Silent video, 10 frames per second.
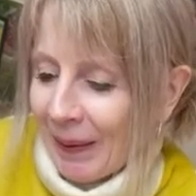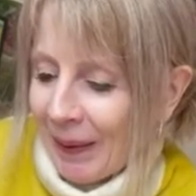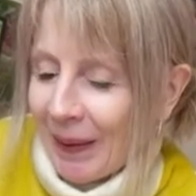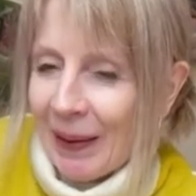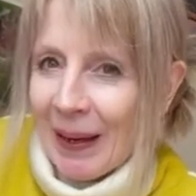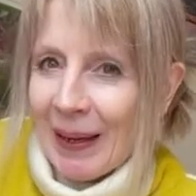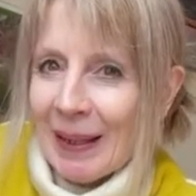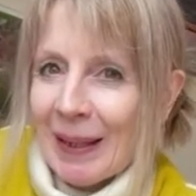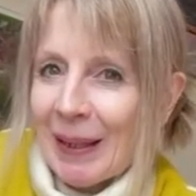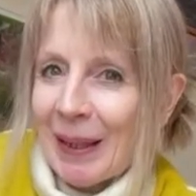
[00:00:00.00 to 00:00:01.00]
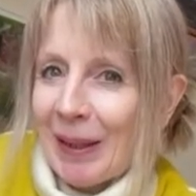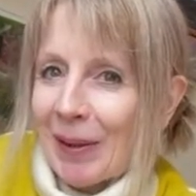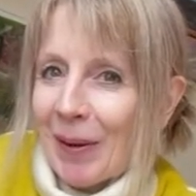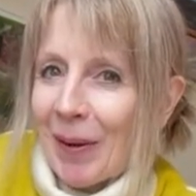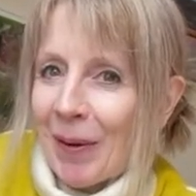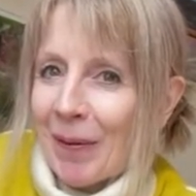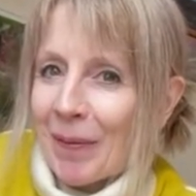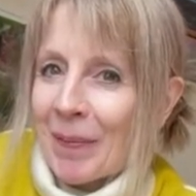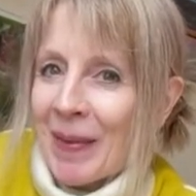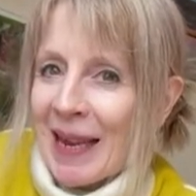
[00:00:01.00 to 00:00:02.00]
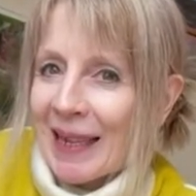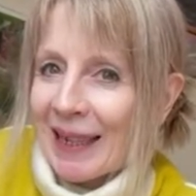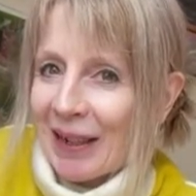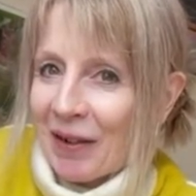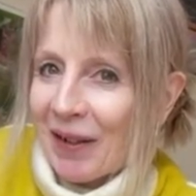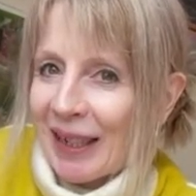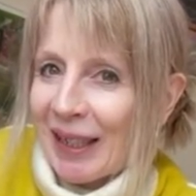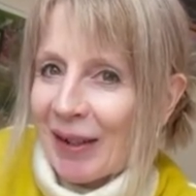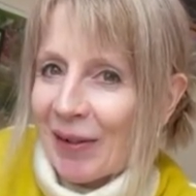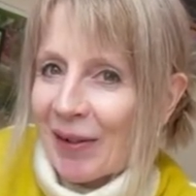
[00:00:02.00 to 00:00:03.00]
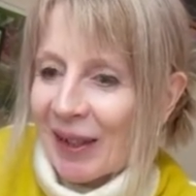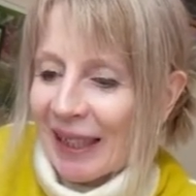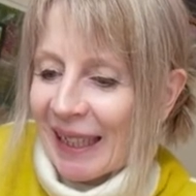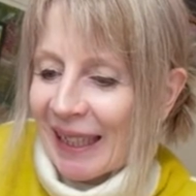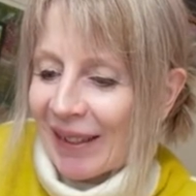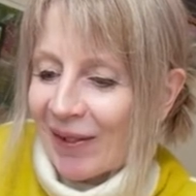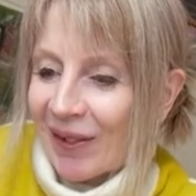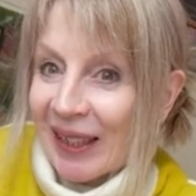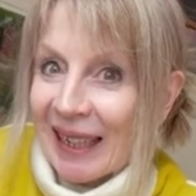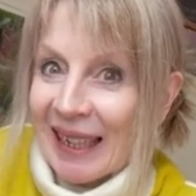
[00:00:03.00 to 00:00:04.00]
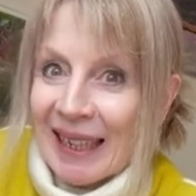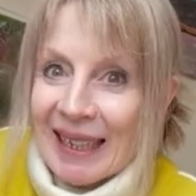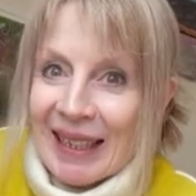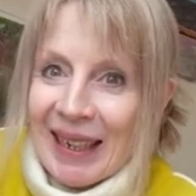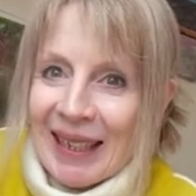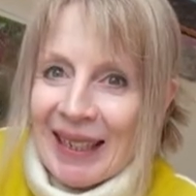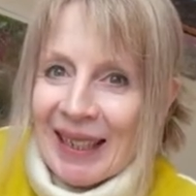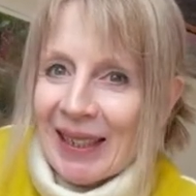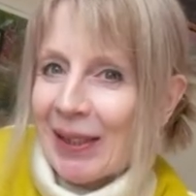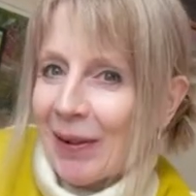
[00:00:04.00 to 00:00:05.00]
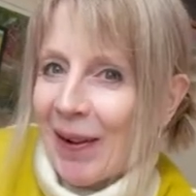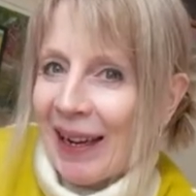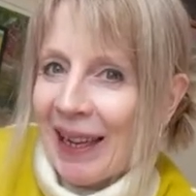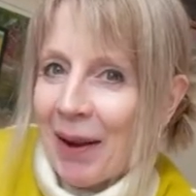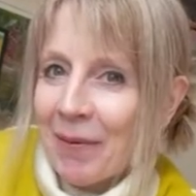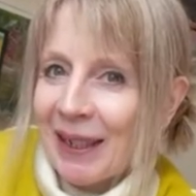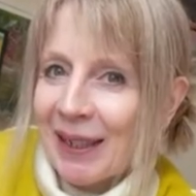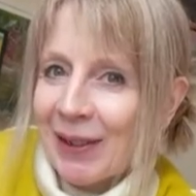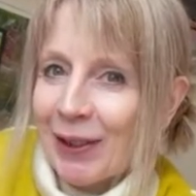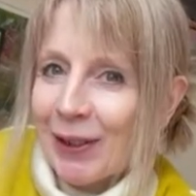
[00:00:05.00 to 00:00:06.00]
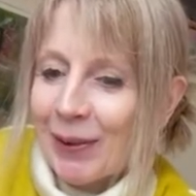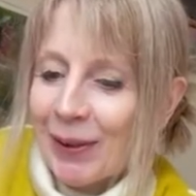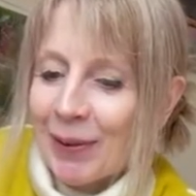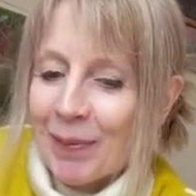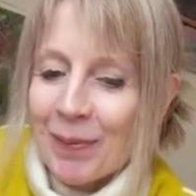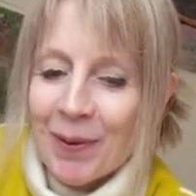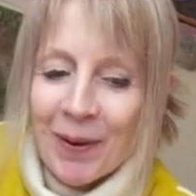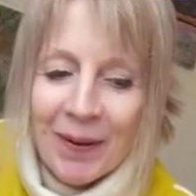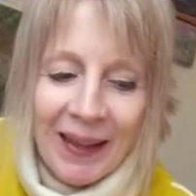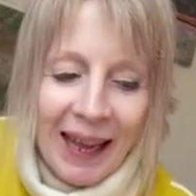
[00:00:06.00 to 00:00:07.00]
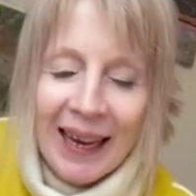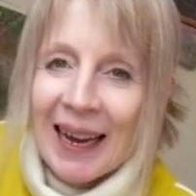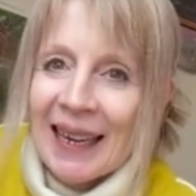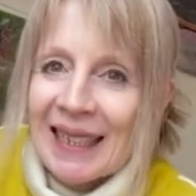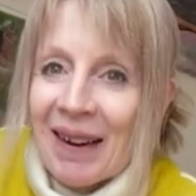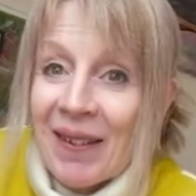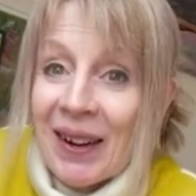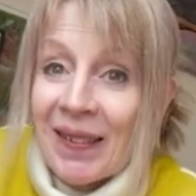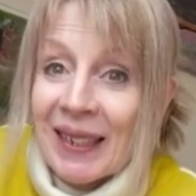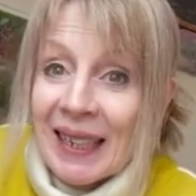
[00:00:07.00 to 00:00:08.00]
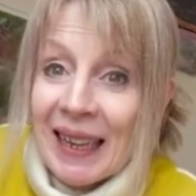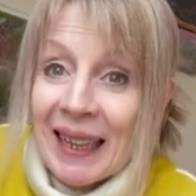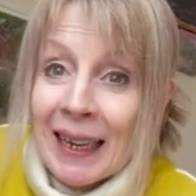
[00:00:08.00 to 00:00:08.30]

this stage of making and creating really, really exciting. So I can't wait to show you more of that. As ever, if there's anything